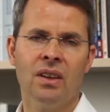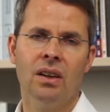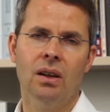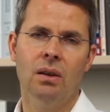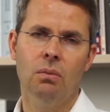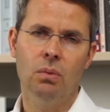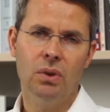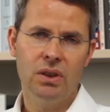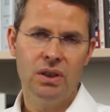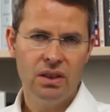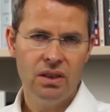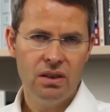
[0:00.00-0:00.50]

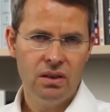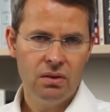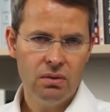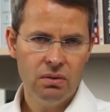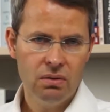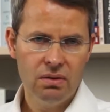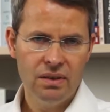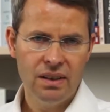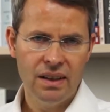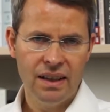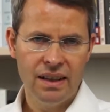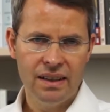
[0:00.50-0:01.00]
And what you
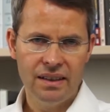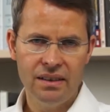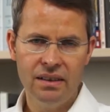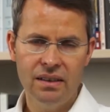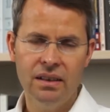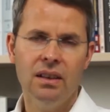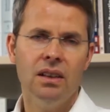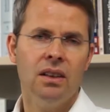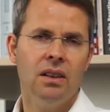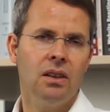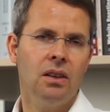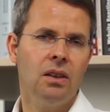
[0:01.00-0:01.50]
do then,
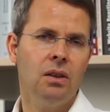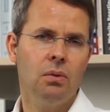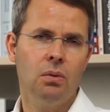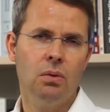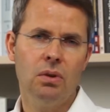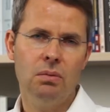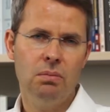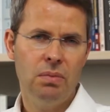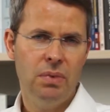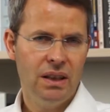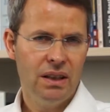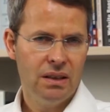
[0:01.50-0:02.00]
you
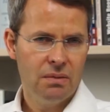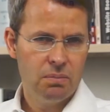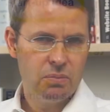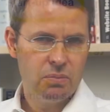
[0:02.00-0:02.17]
will build a